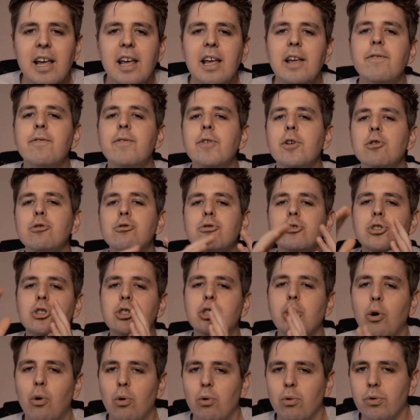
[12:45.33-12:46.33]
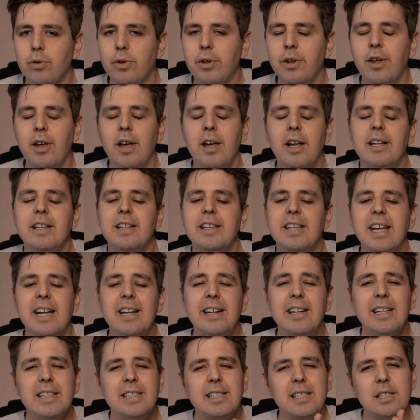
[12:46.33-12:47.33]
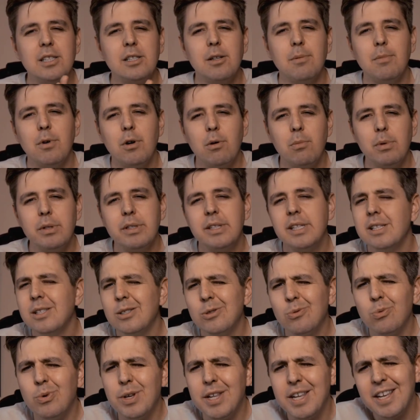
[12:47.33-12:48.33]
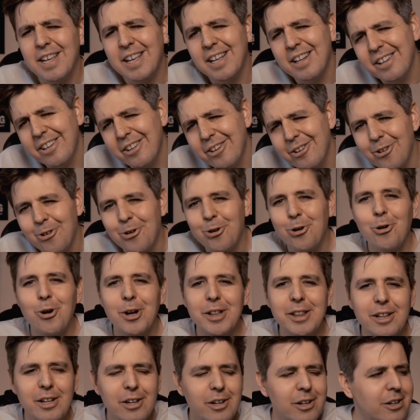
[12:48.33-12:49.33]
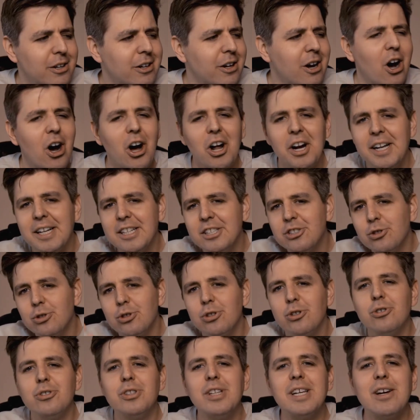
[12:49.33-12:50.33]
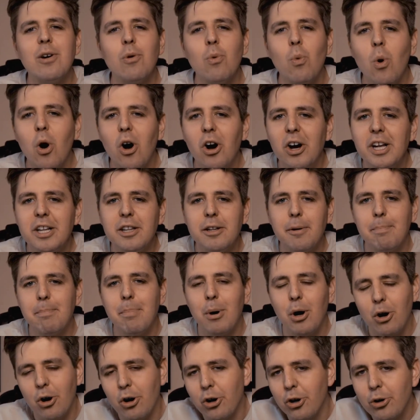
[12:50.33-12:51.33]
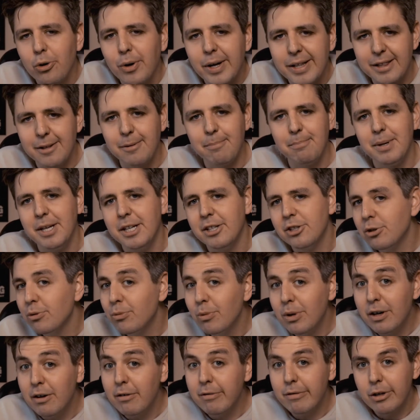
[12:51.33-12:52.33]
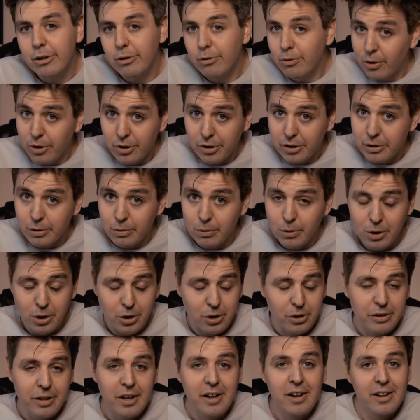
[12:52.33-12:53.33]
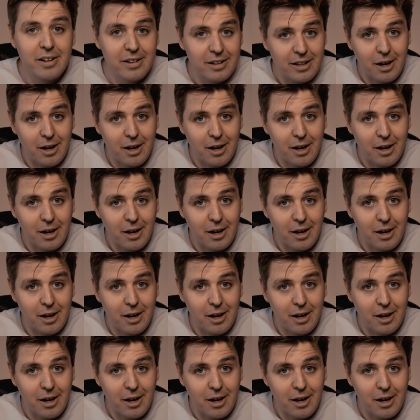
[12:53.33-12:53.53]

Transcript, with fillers: If you don't, then this is the moment this weekend, you know, go at the cottage or go take a walk in the park or at the beach, wherever you are in the world.